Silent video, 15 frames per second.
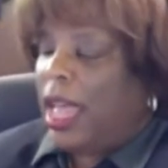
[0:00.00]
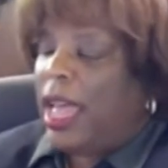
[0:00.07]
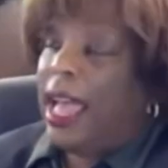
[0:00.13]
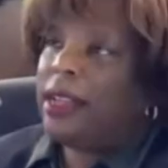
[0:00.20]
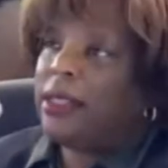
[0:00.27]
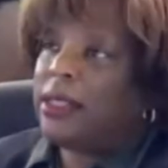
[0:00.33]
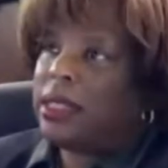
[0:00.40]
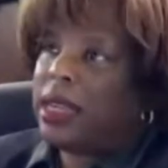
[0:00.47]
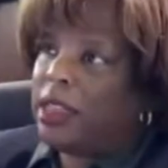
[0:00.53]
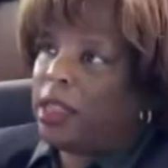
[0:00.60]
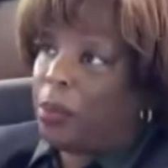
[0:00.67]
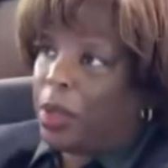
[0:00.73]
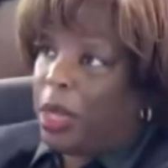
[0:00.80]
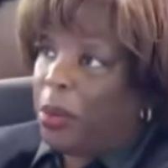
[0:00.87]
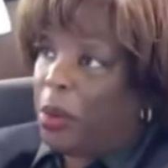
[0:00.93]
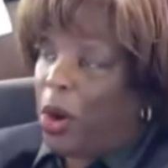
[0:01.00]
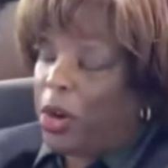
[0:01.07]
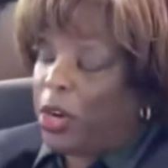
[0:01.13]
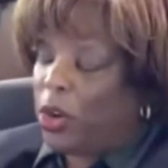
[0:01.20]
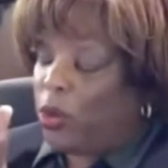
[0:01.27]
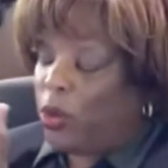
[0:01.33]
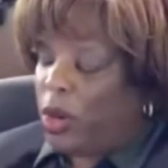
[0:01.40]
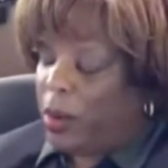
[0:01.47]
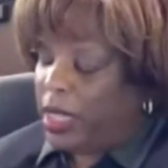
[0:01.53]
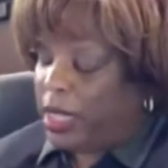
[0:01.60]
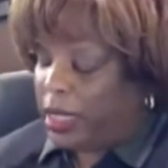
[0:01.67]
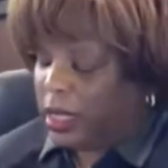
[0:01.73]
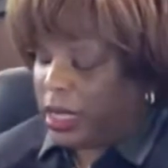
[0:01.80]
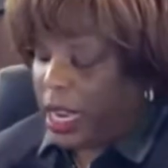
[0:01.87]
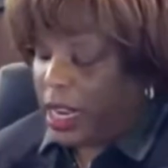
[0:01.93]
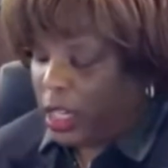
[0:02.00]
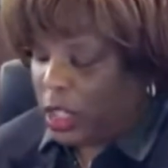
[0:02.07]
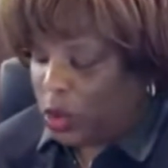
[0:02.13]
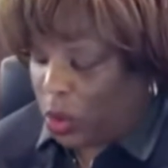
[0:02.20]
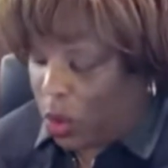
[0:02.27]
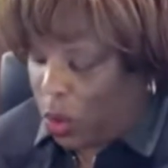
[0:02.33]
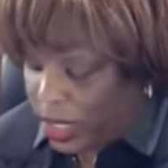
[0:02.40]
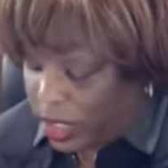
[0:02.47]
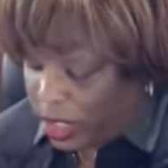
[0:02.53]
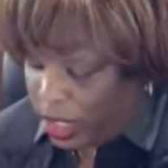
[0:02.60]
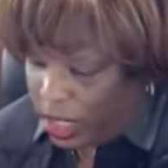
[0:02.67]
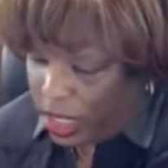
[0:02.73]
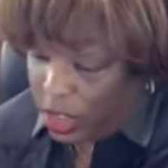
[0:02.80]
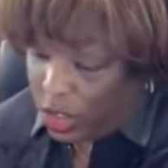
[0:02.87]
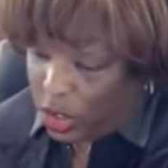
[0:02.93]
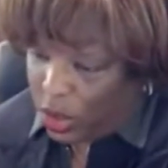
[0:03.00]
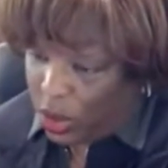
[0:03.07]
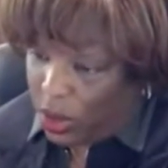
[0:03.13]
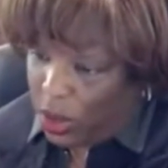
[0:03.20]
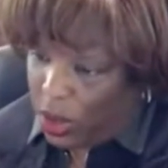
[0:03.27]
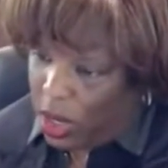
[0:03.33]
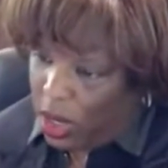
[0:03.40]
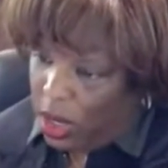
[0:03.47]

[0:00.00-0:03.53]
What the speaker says: Outside the plea bargain agreement, the state is requesting that your